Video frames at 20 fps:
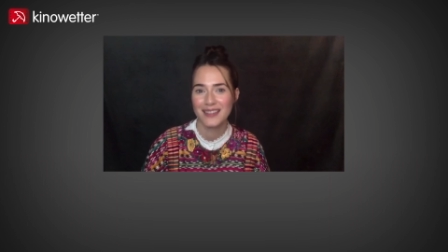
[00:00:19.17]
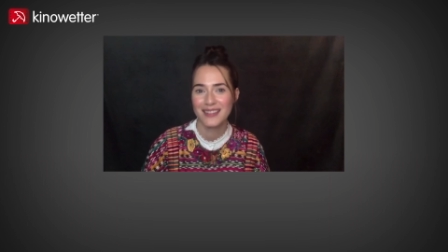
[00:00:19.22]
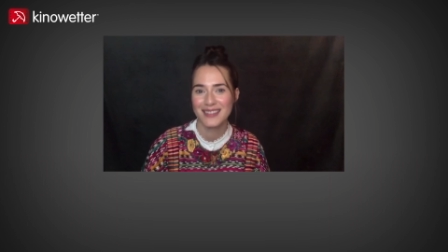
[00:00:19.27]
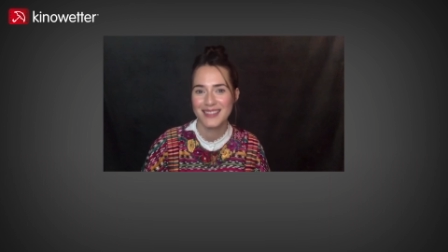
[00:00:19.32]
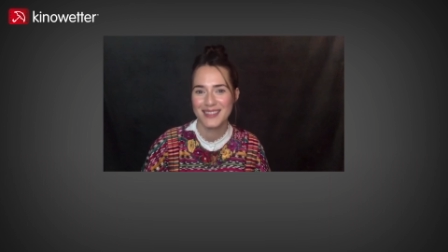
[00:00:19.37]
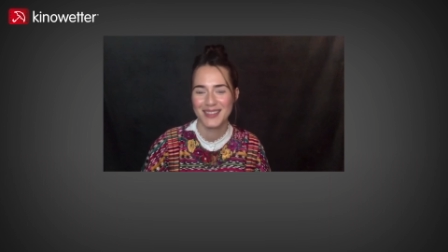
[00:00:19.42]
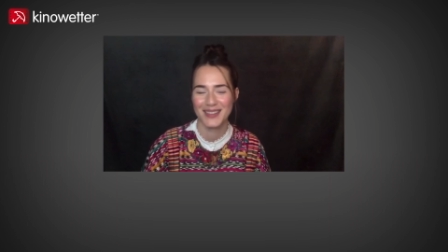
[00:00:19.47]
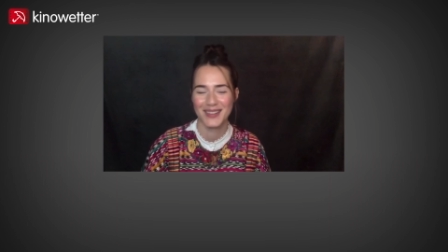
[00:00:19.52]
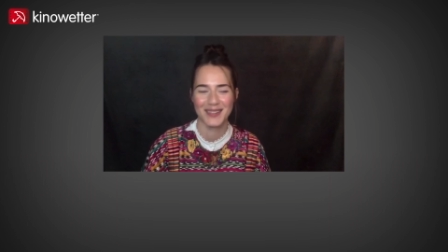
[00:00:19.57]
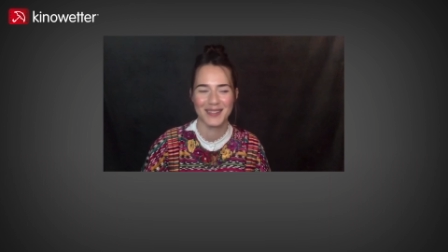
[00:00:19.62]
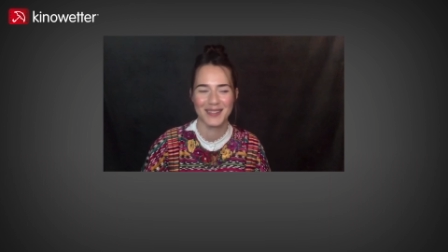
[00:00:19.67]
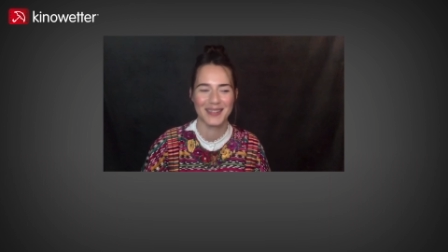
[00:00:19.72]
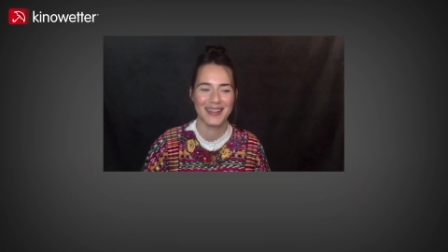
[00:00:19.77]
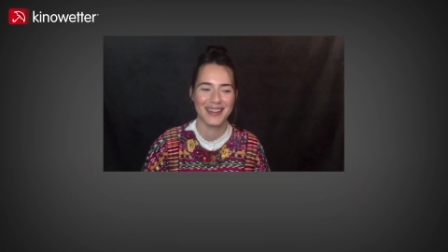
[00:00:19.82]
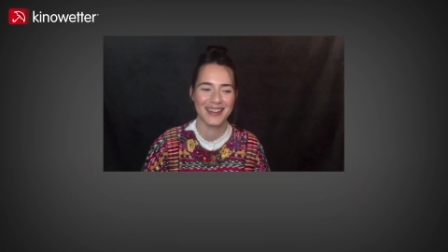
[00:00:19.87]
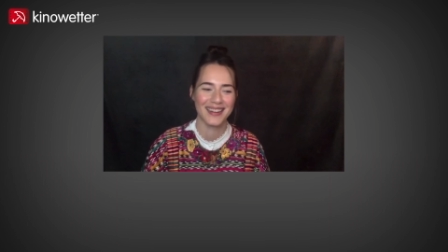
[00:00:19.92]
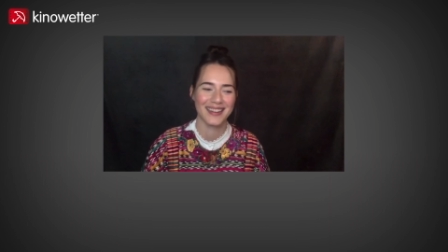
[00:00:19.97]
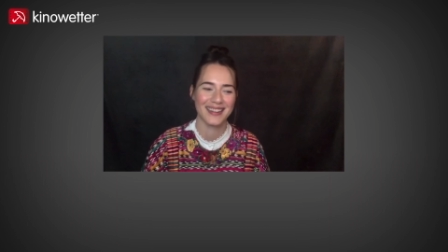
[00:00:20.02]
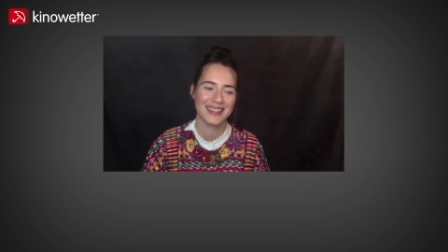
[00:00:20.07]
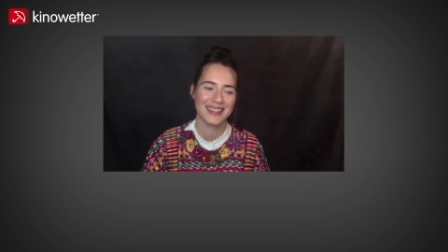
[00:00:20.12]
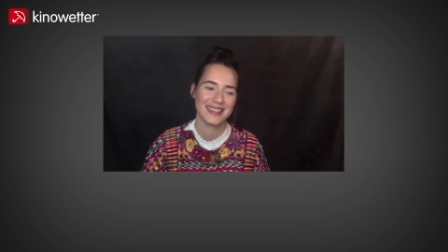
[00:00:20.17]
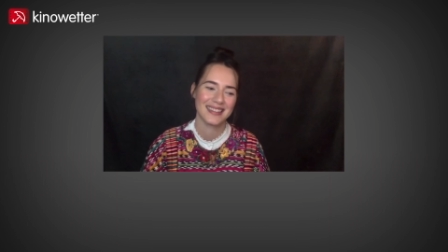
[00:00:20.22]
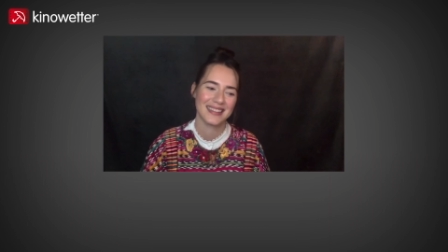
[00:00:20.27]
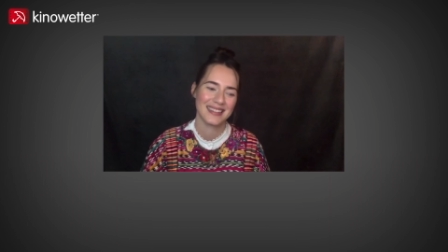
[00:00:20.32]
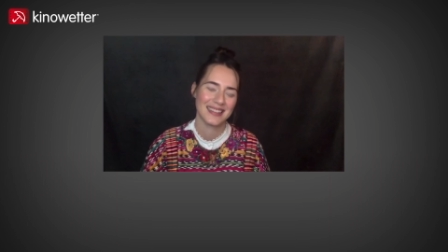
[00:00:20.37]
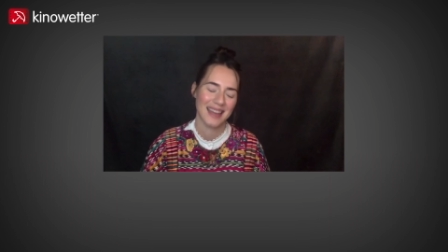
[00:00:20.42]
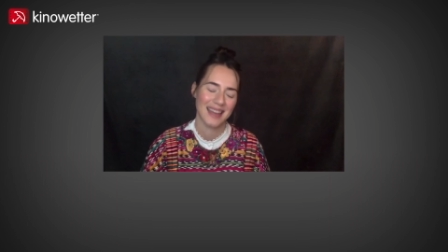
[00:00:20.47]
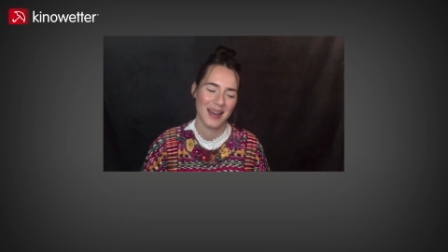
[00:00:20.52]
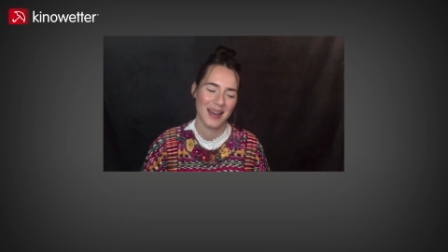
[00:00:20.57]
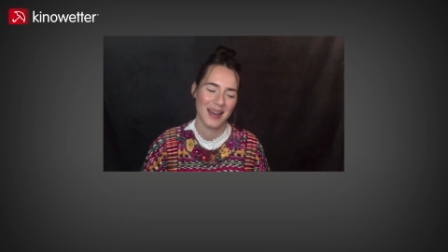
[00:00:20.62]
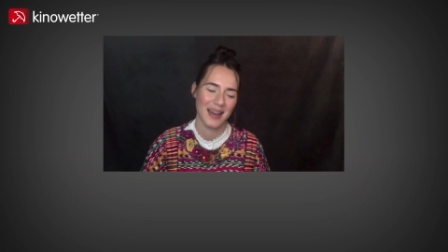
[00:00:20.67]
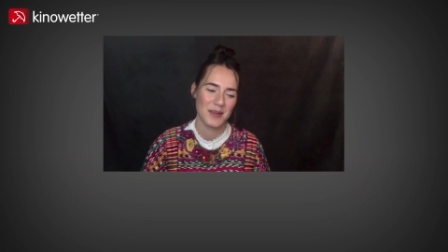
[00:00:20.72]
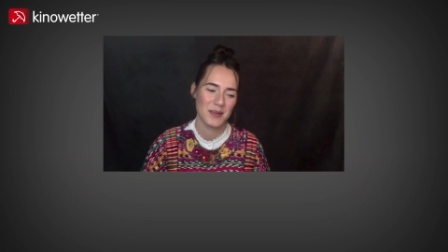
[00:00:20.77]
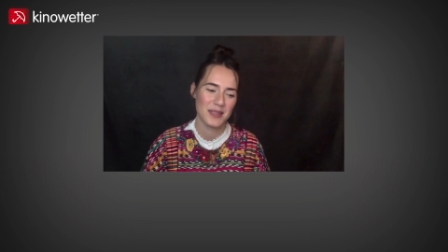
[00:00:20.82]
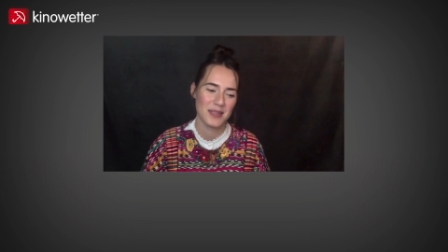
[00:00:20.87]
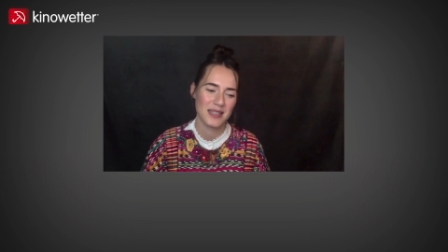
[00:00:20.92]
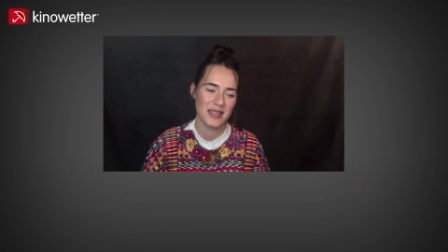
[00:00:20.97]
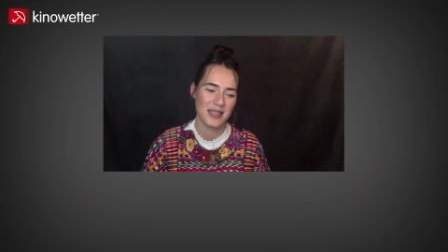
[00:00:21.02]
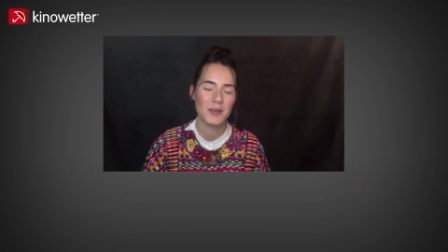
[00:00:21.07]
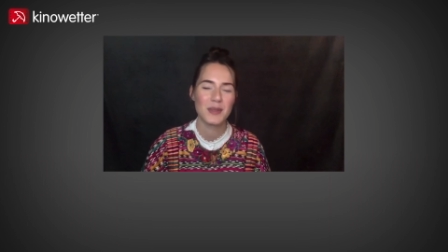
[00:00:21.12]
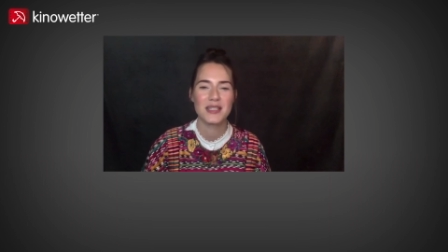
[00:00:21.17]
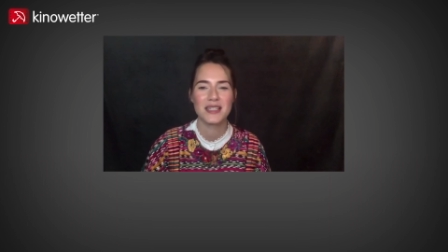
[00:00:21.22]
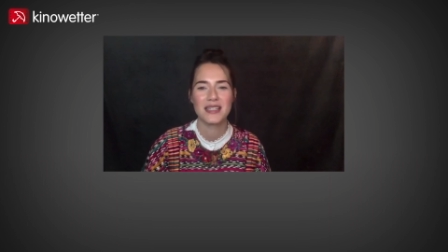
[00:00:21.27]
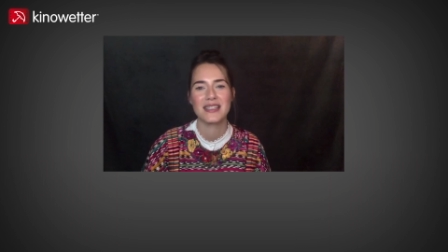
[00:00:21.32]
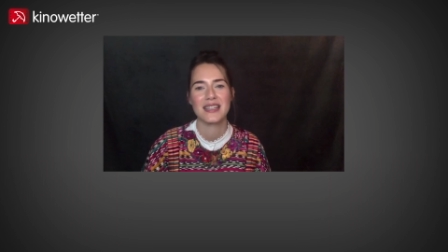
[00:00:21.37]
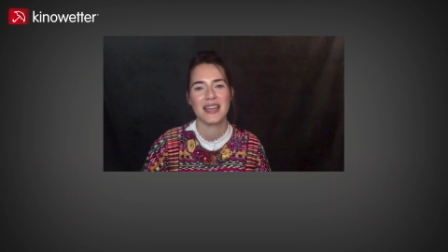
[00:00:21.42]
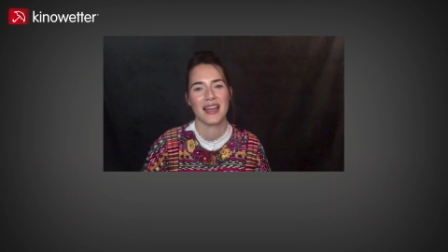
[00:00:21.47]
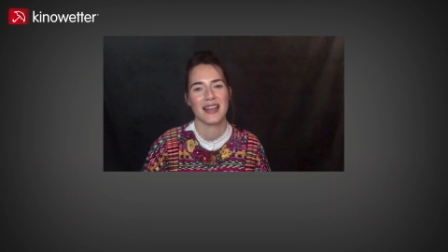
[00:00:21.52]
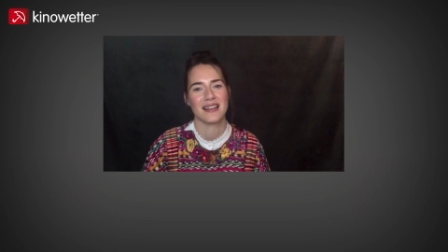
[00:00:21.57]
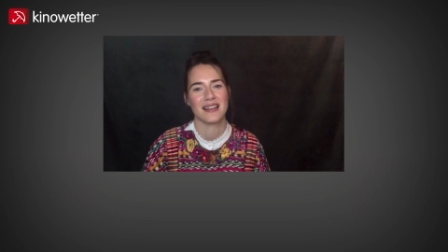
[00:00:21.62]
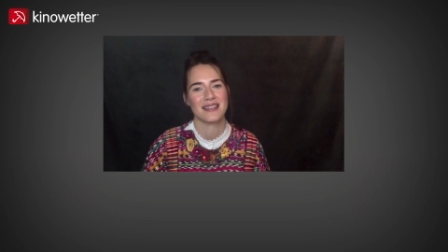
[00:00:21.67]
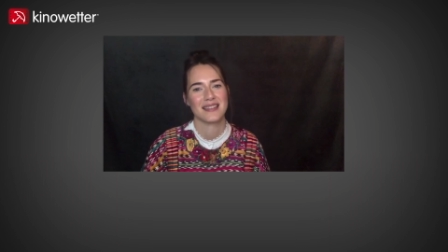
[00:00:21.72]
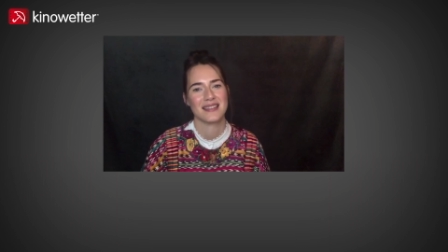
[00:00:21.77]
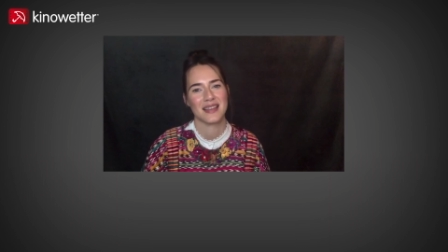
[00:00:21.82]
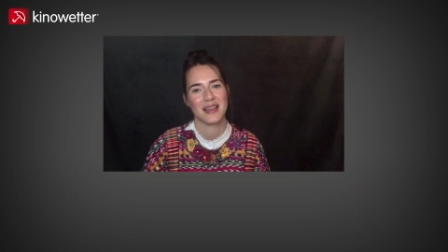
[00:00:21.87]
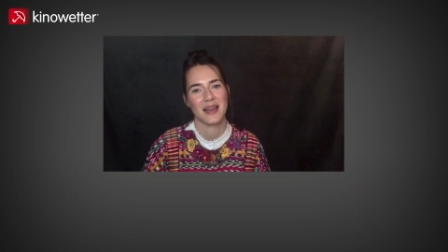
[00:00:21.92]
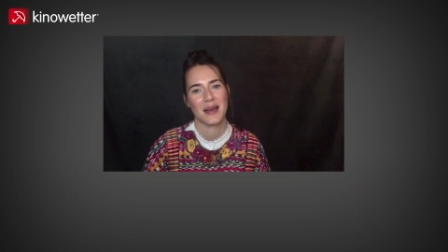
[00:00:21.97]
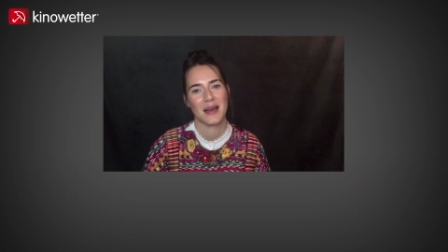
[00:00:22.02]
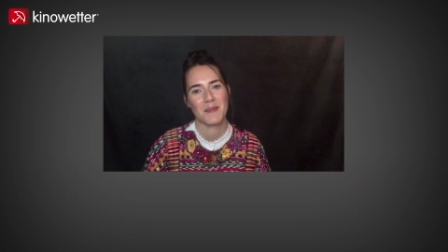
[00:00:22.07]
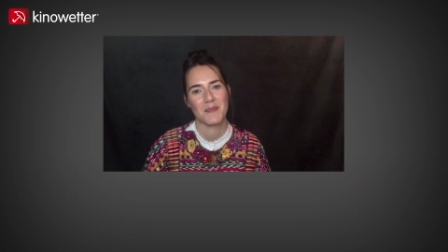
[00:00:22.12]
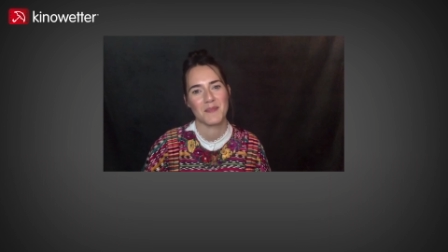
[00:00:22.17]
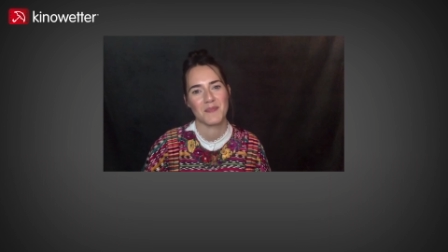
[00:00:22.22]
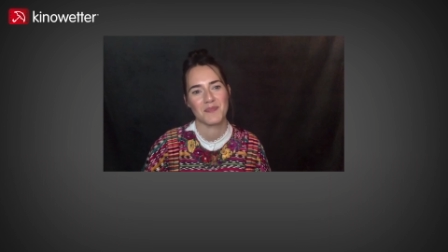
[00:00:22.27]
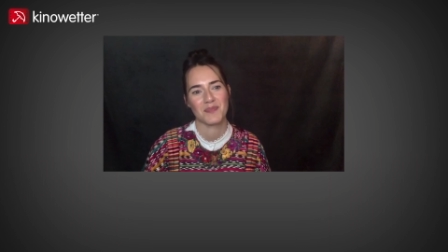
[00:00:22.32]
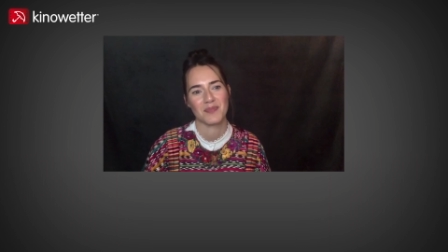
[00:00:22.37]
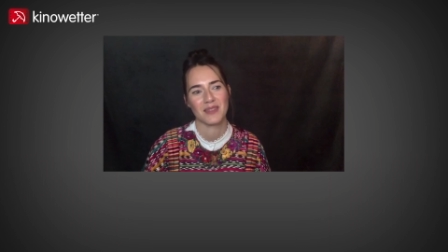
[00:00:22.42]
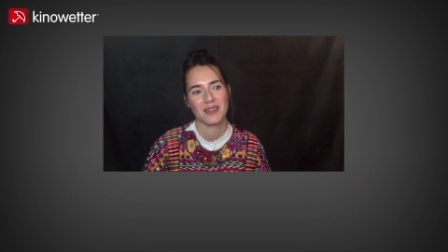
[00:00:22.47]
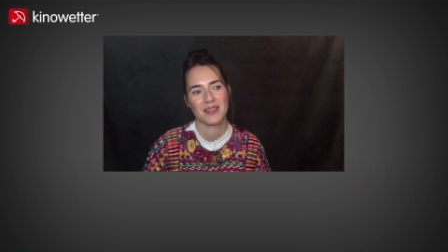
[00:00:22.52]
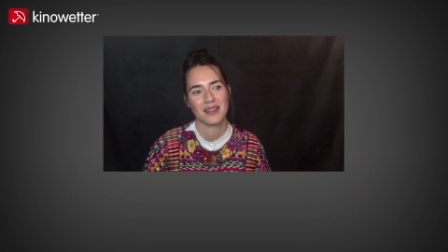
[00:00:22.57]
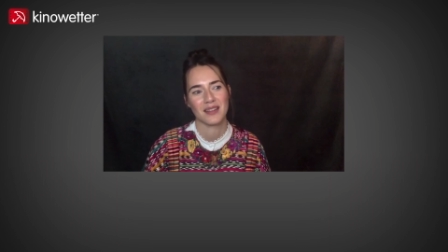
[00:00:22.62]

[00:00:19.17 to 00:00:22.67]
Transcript: Mm-hmm. So, uh, yeah, it was it was intense um,